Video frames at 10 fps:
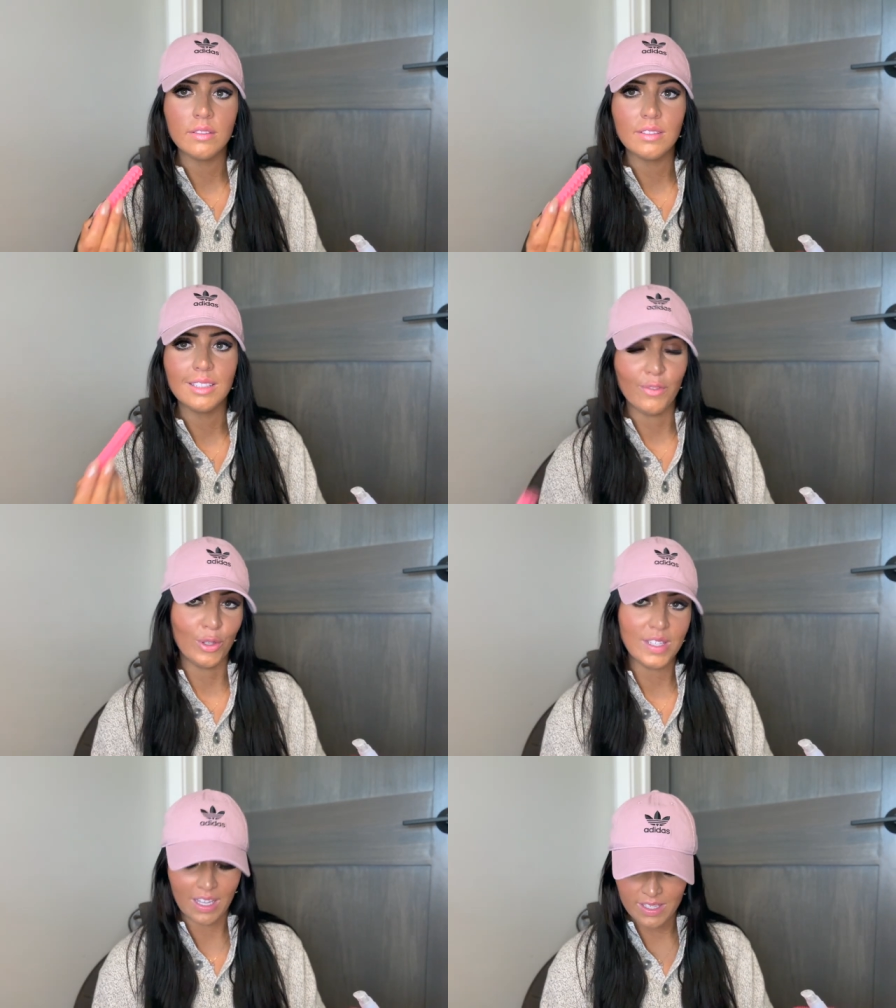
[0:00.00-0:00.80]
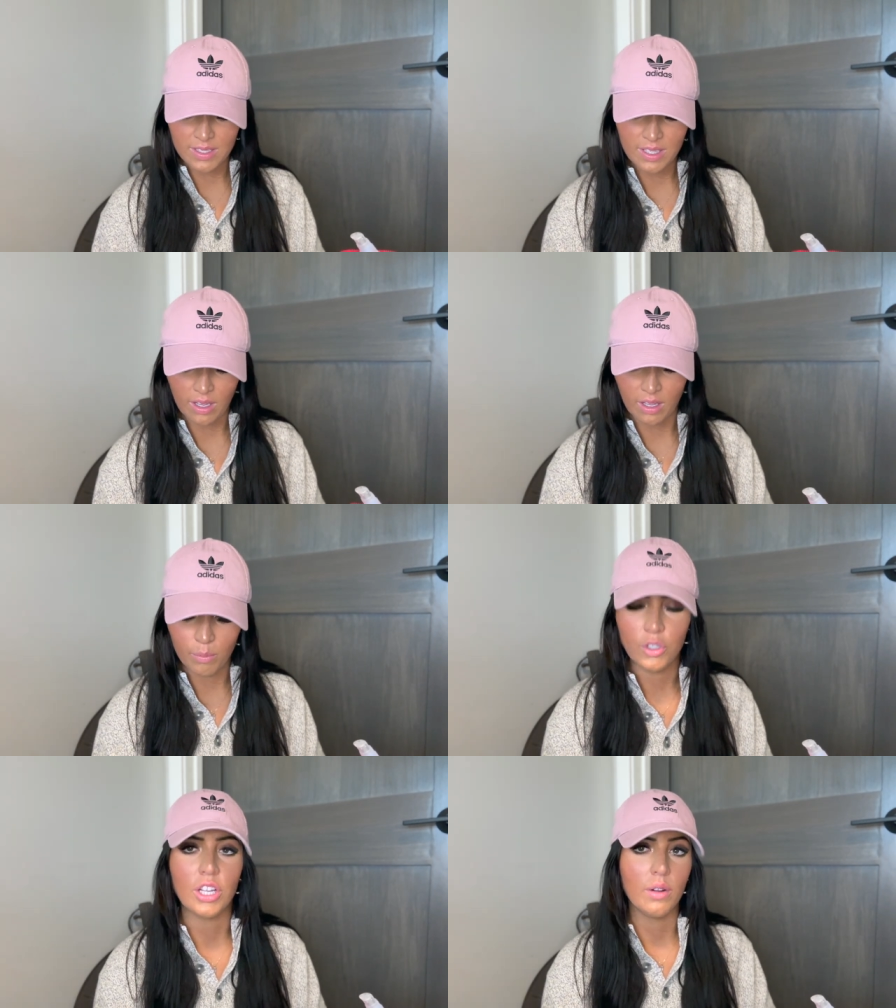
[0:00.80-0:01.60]
the full size,
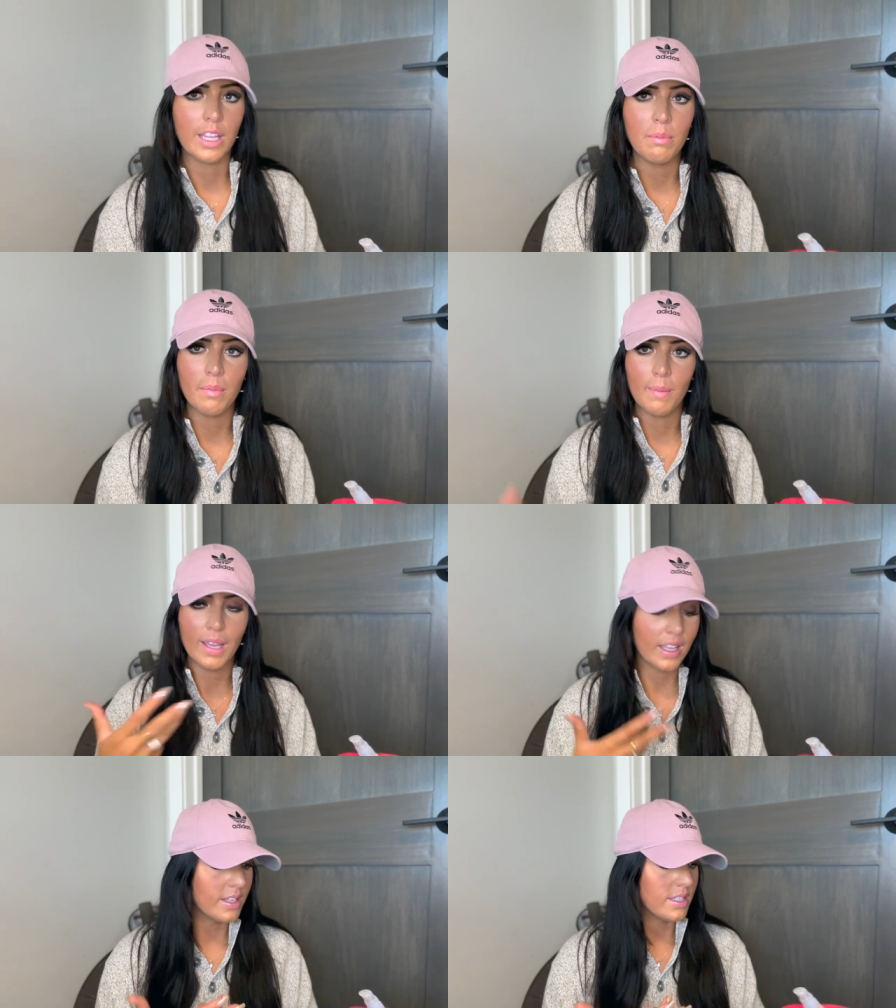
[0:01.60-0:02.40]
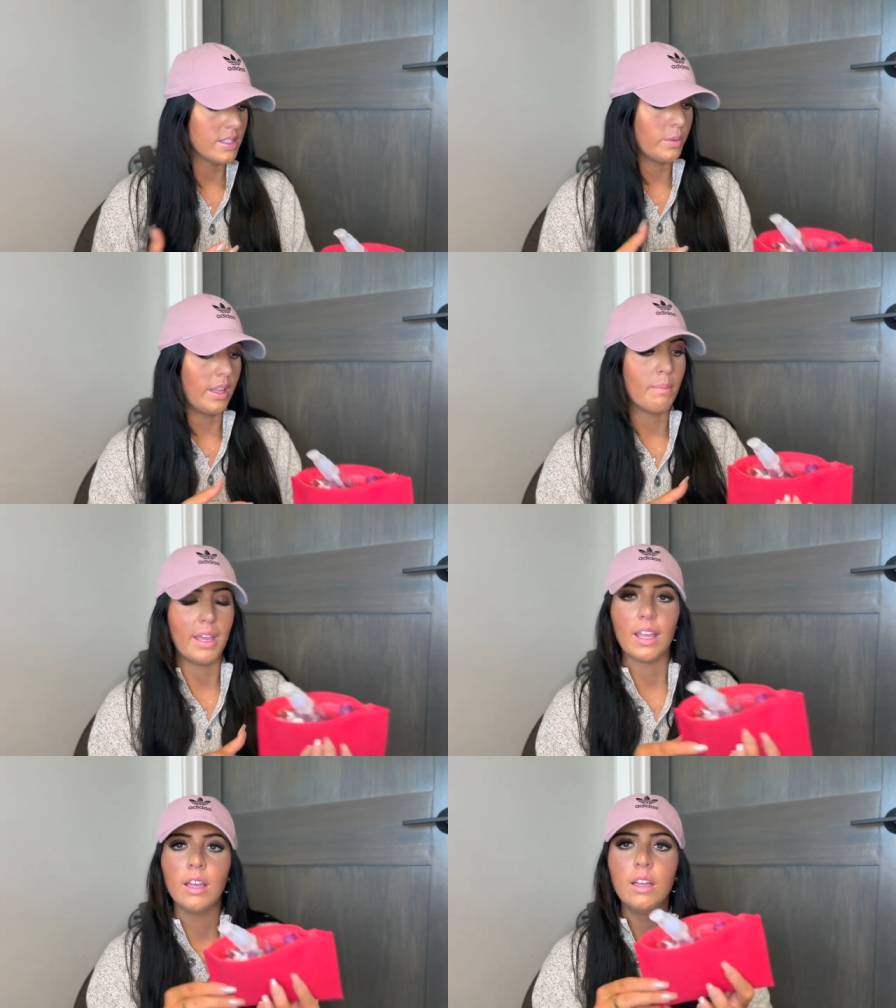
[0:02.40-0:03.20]
which I don't keep in my bag because it's really
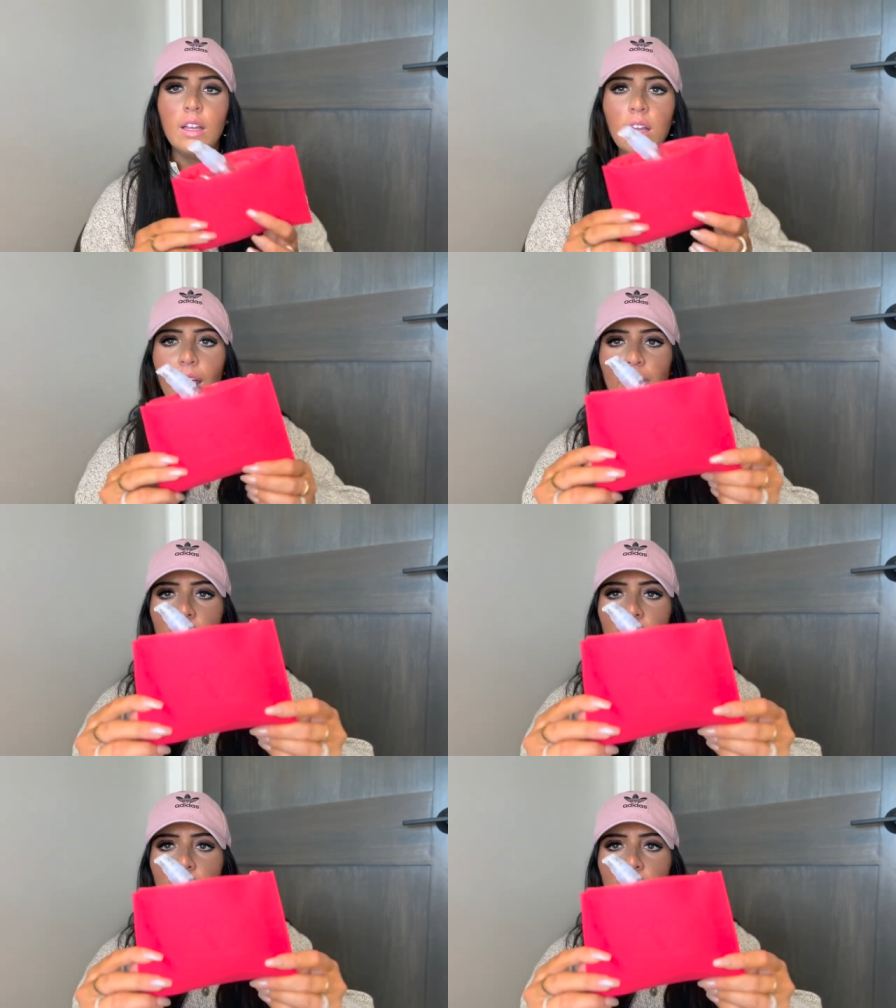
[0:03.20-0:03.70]
big. And then